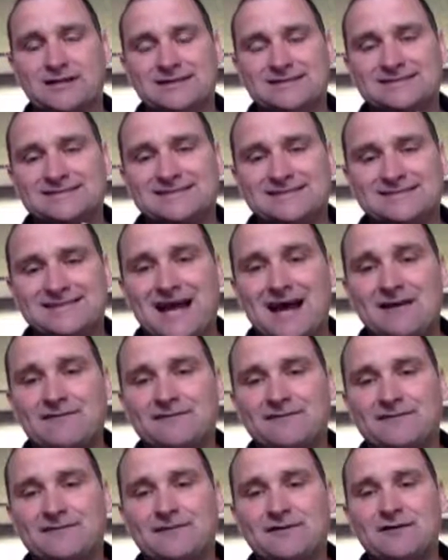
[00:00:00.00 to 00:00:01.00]

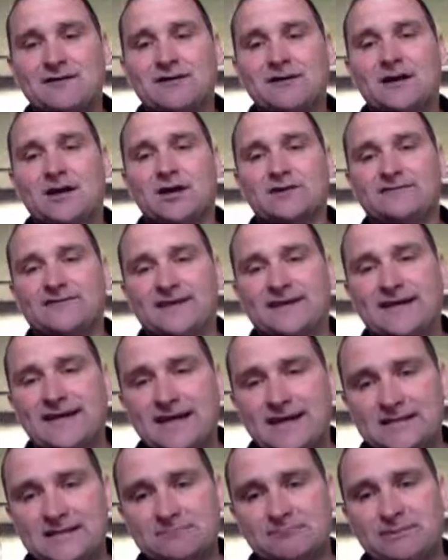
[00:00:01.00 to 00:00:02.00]
Staff had
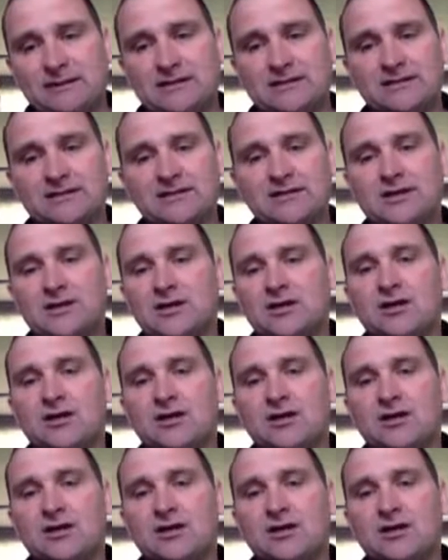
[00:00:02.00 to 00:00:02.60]
vacated the building